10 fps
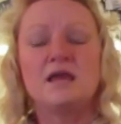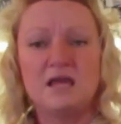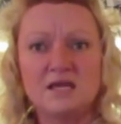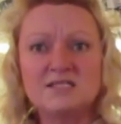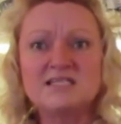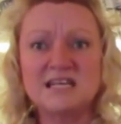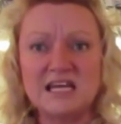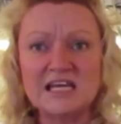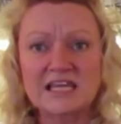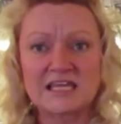
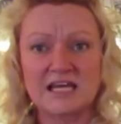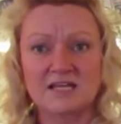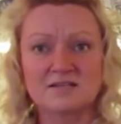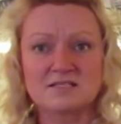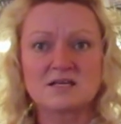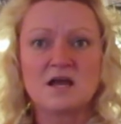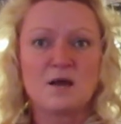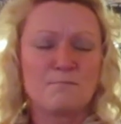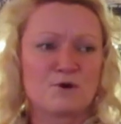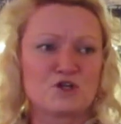antique things,
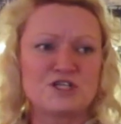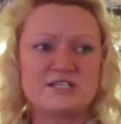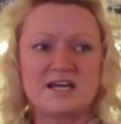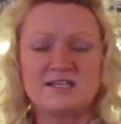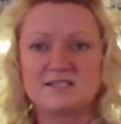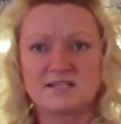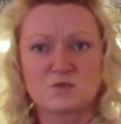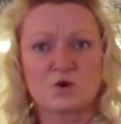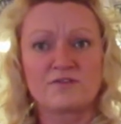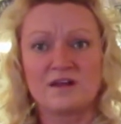merchandise
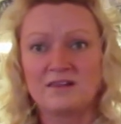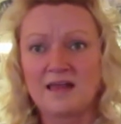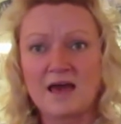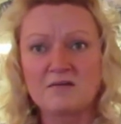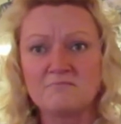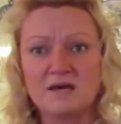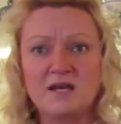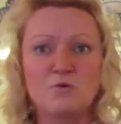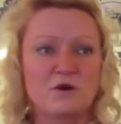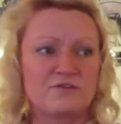that's worth a lot of
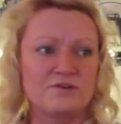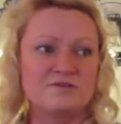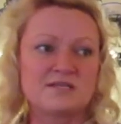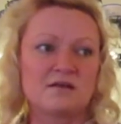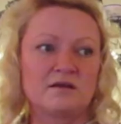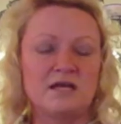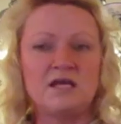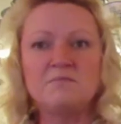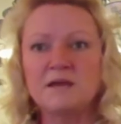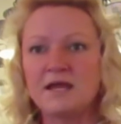money, whether you sell on
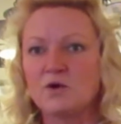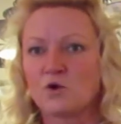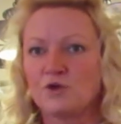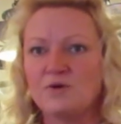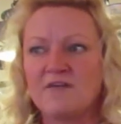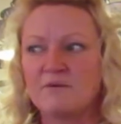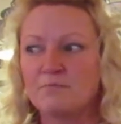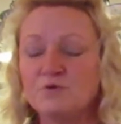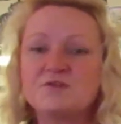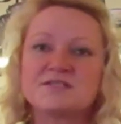eBay or you have
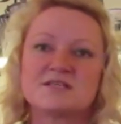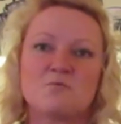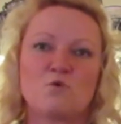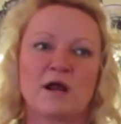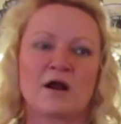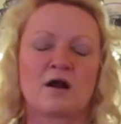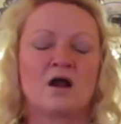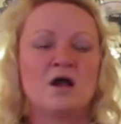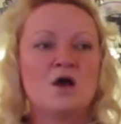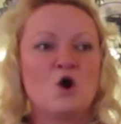a booth somewhere,
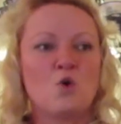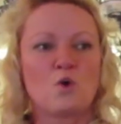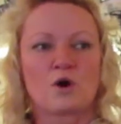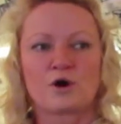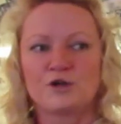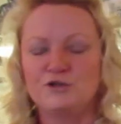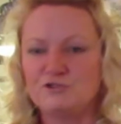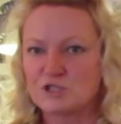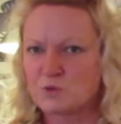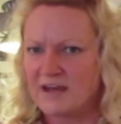or you
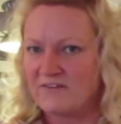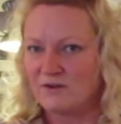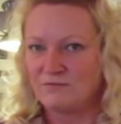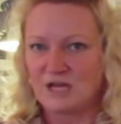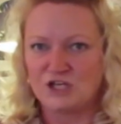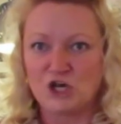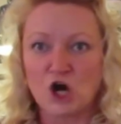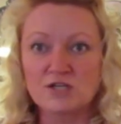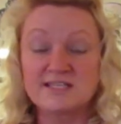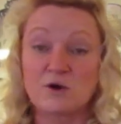just want to have a
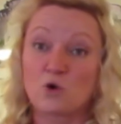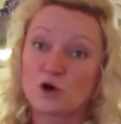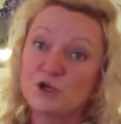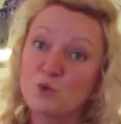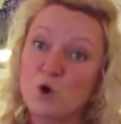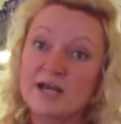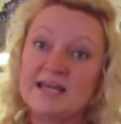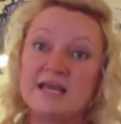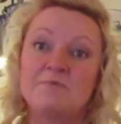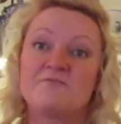yard sale, or you want
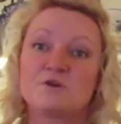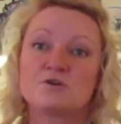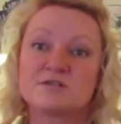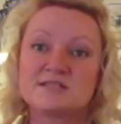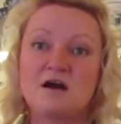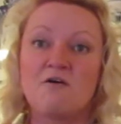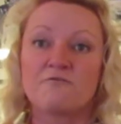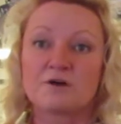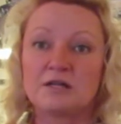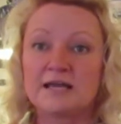to keep it for
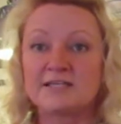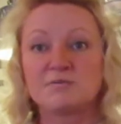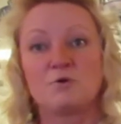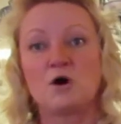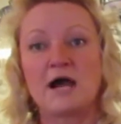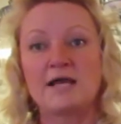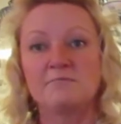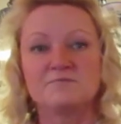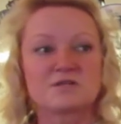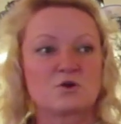yourself. Collectible
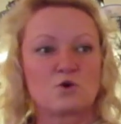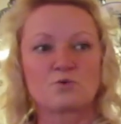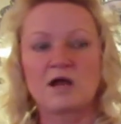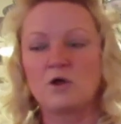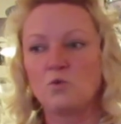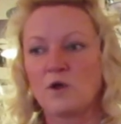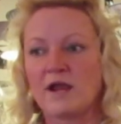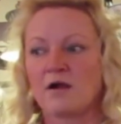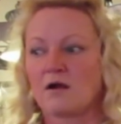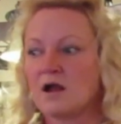items,
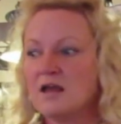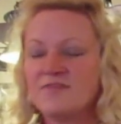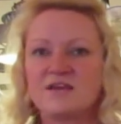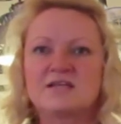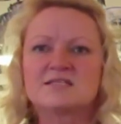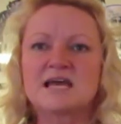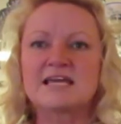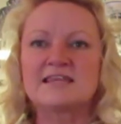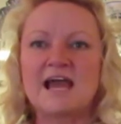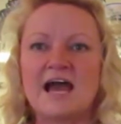Corelware, things
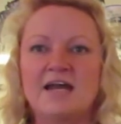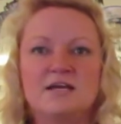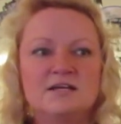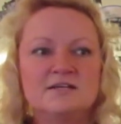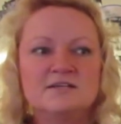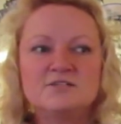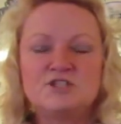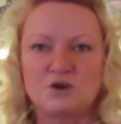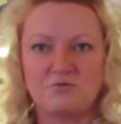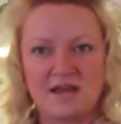like that.
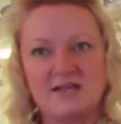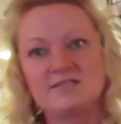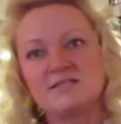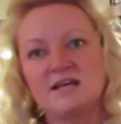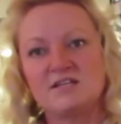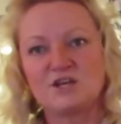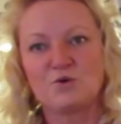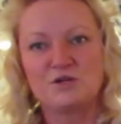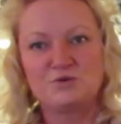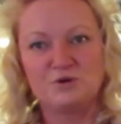Don't hesitate to
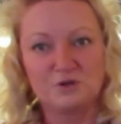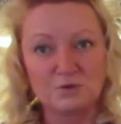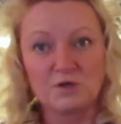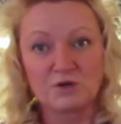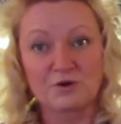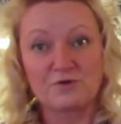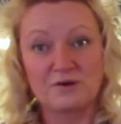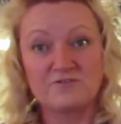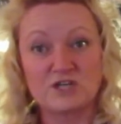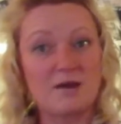go into a Goodwill or a
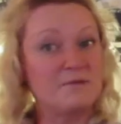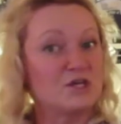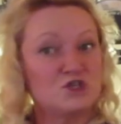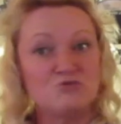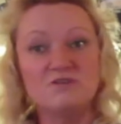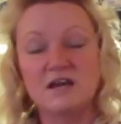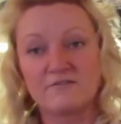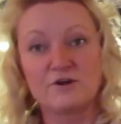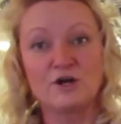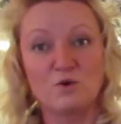thrift shop because you
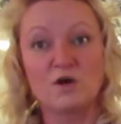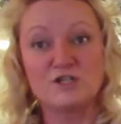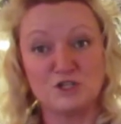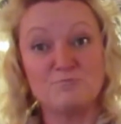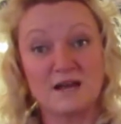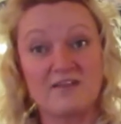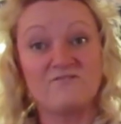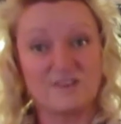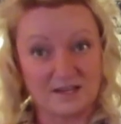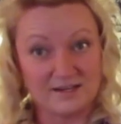never know what you might
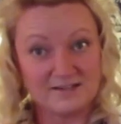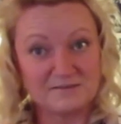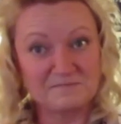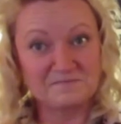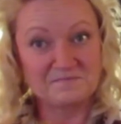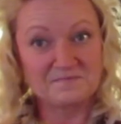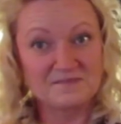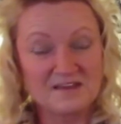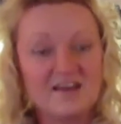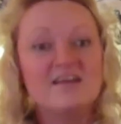find.
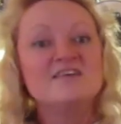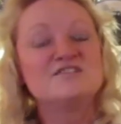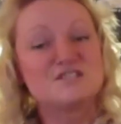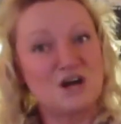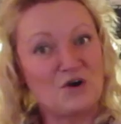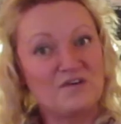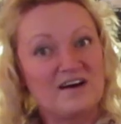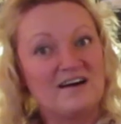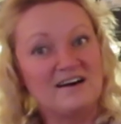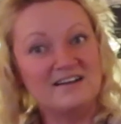So,
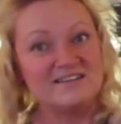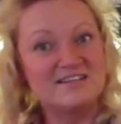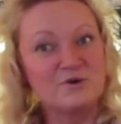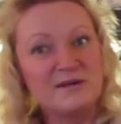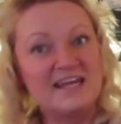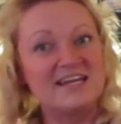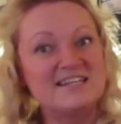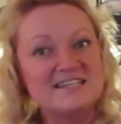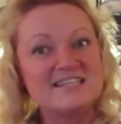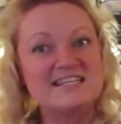until we get
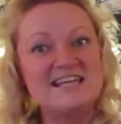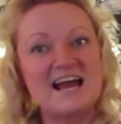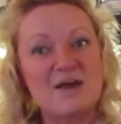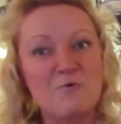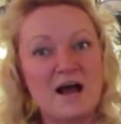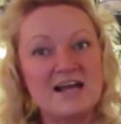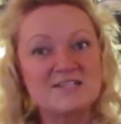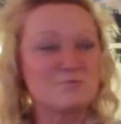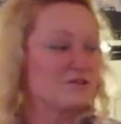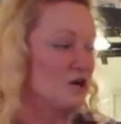into the
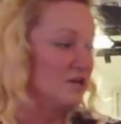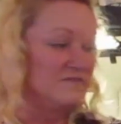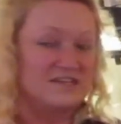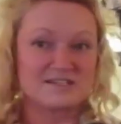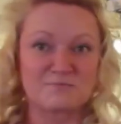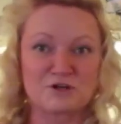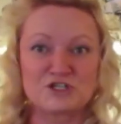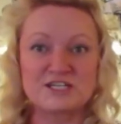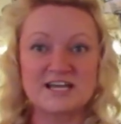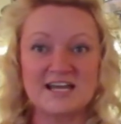DIYs with all of this
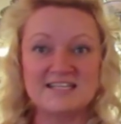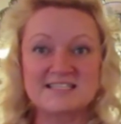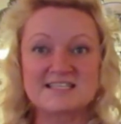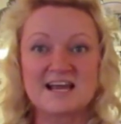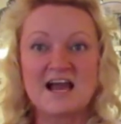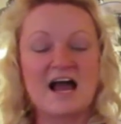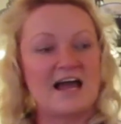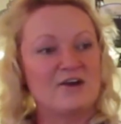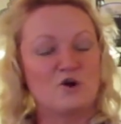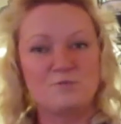merchandise,
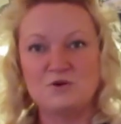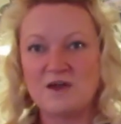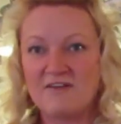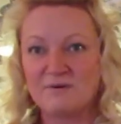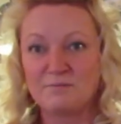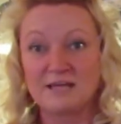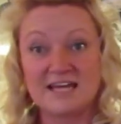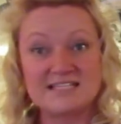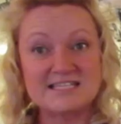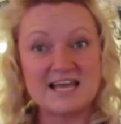I hope you have a
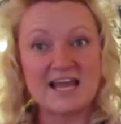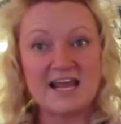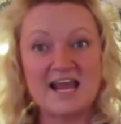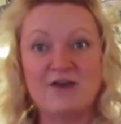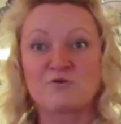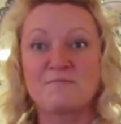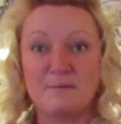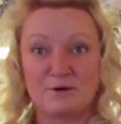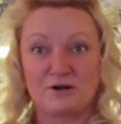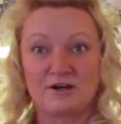blessed day, and
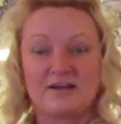remember,